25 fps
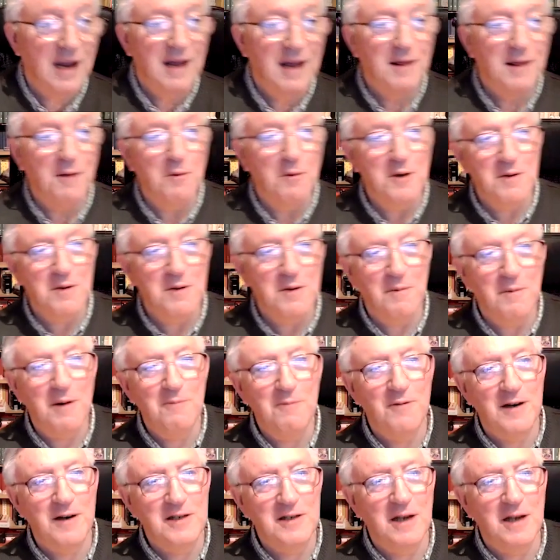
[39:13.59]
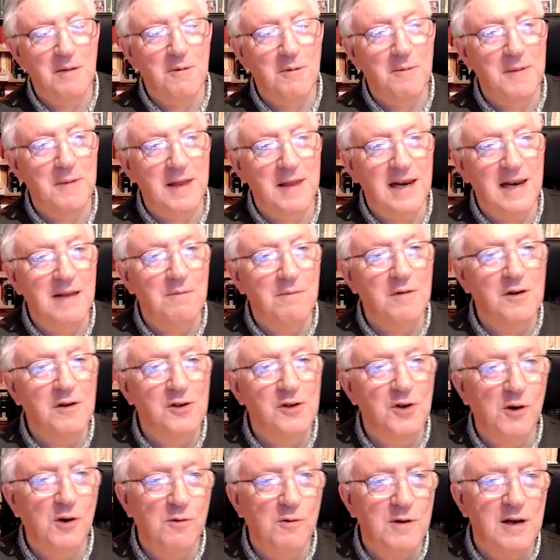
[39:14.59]
There was a one, for example, by the name of
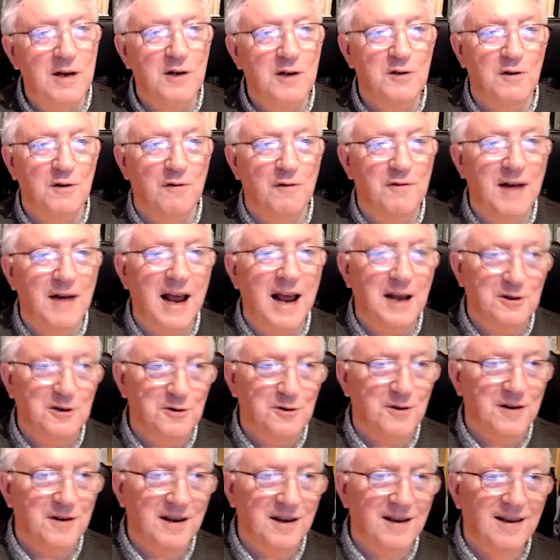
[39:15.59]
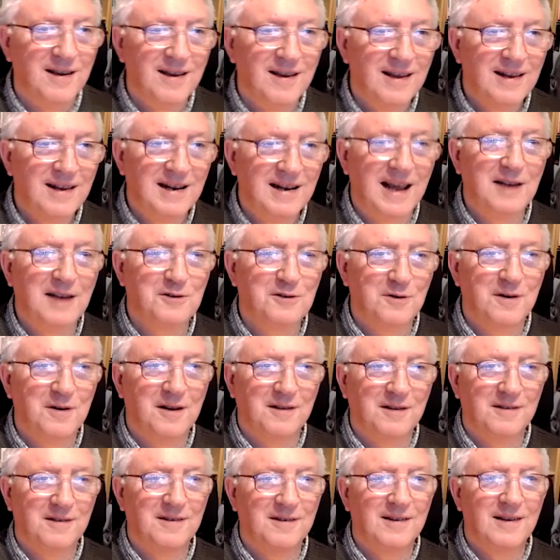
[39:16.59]
Judas of Nazareth,
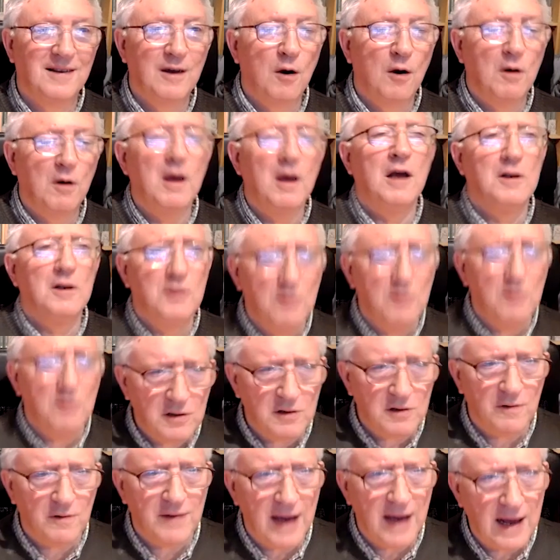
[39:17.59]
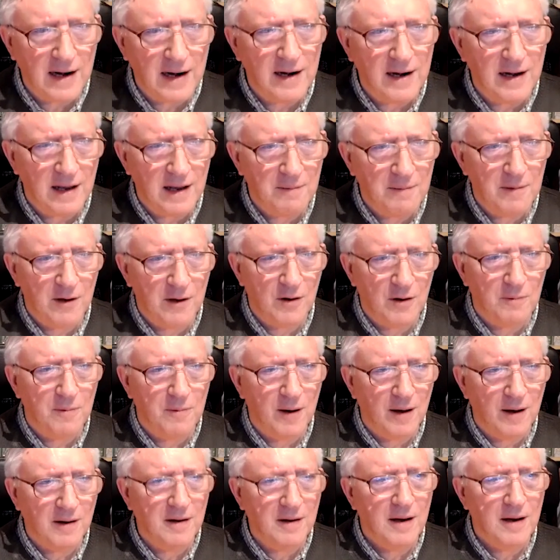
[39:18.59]
Nazareth or Judas of Galilee, I beg your
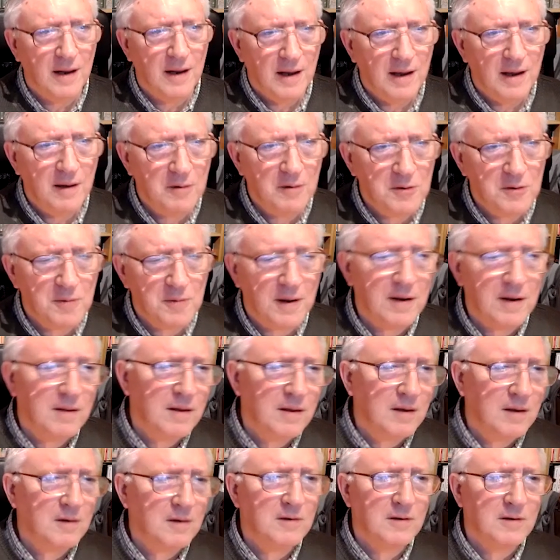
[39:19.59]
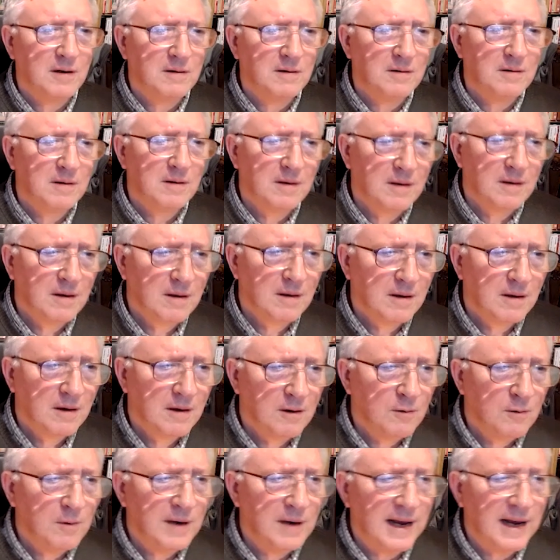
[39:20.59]
pardon. He was one of these uh,
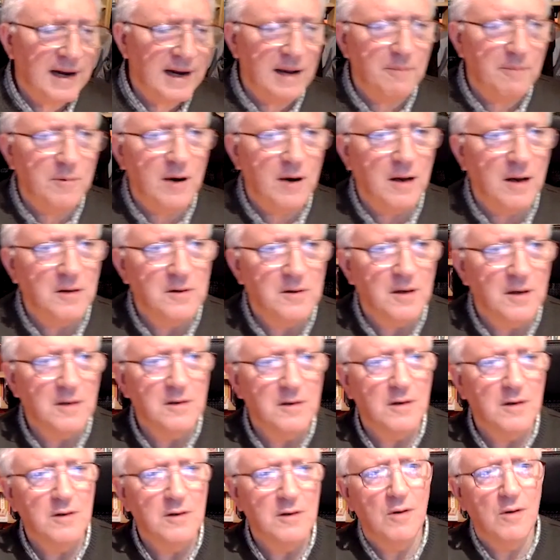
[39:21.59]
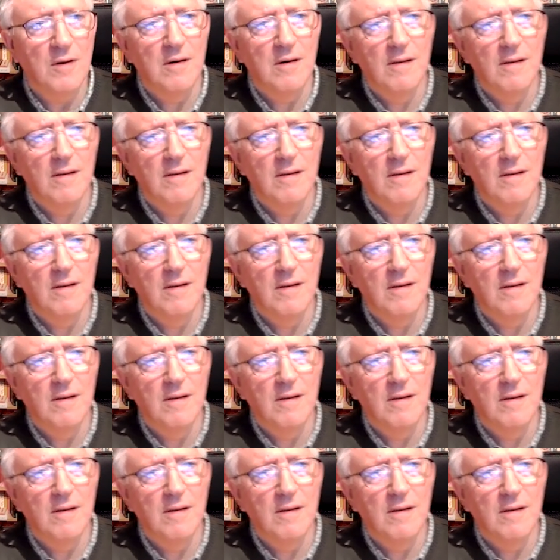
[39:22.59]
who led uprisings and so on.